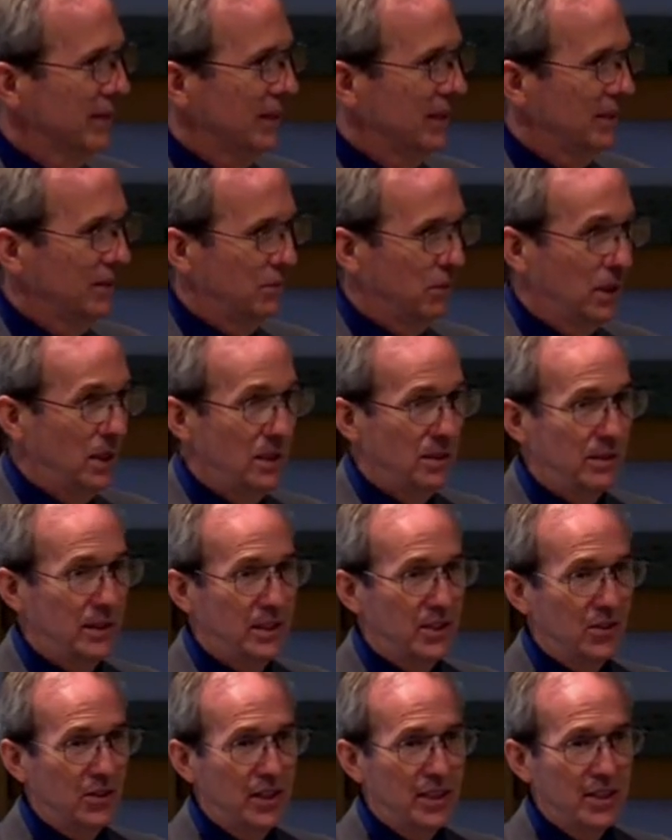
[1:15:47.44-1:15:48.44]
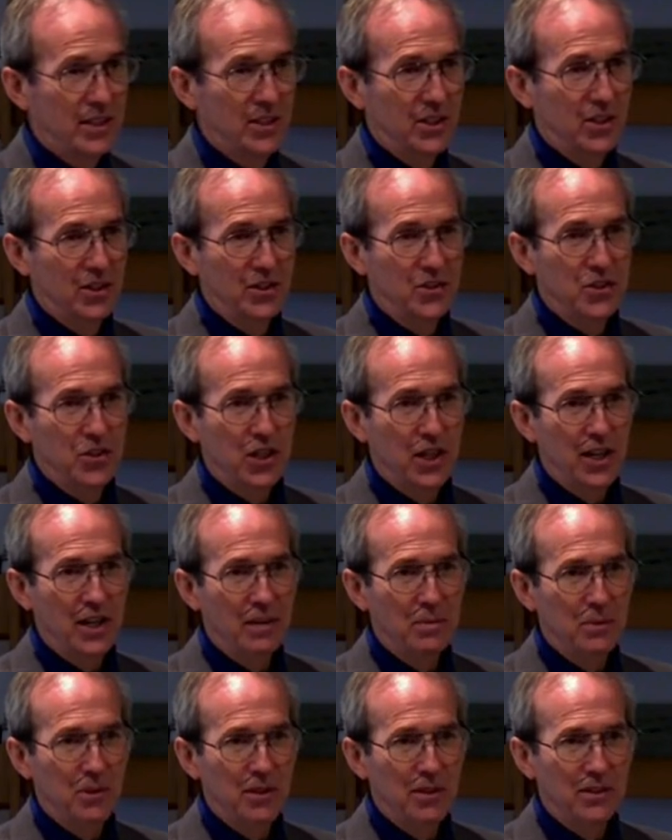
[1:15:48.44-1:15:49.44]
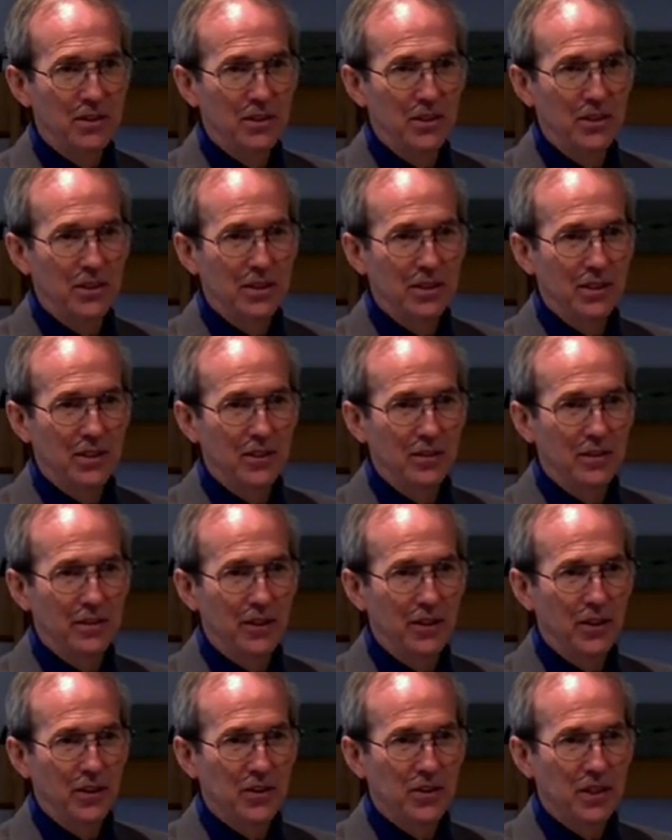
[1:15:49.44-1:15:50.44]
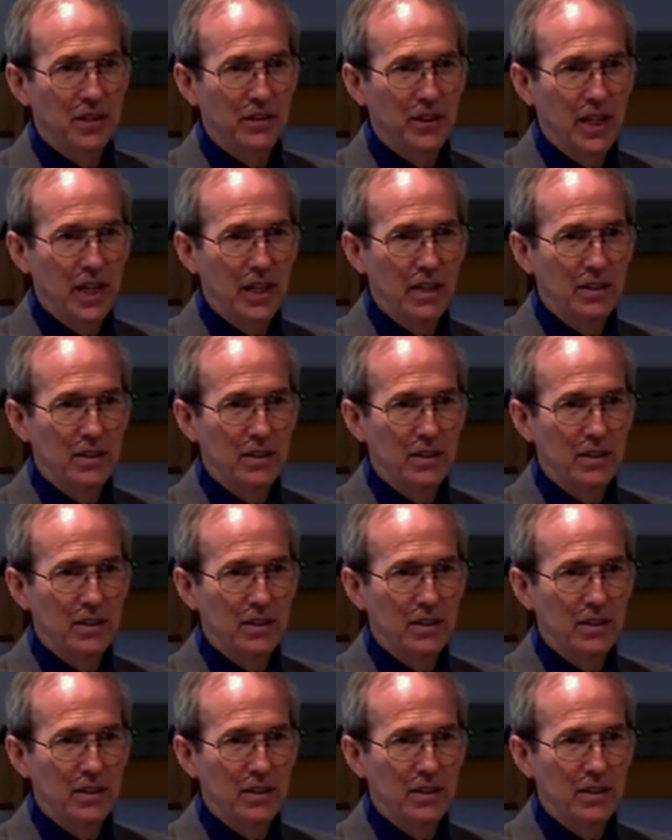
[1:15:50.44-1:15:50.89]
Wow, either I did a good job or you folks have got